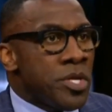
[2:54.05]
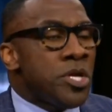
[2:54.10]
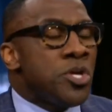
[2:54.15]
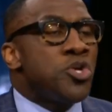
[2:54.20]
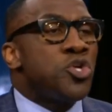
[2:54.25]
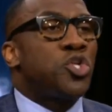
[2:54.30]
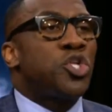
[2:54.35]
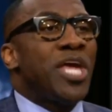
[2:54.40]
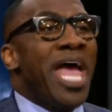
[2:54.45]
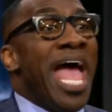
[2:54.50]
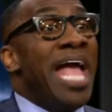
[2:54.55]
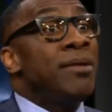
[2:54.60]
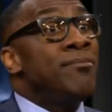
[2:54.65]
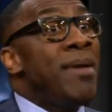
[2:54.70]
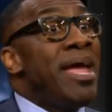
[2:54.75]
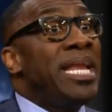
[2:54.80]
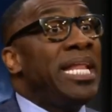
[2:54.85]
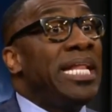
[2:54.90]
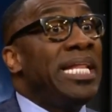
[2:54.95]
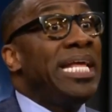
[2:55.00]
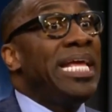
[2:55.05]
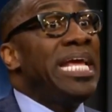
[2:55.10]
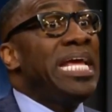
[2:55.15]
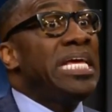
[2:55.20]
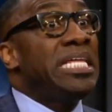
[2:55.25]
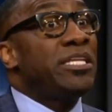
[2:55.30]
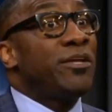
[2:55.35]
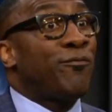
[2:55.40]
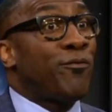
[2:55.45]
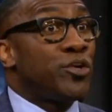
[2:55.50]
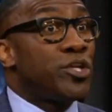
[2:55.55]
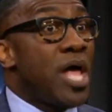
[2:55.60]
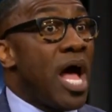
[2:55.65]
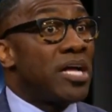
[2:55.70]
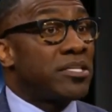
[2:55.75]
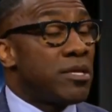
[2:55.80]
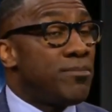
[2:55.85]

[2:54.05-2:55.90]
Shaq made it easy for Dr.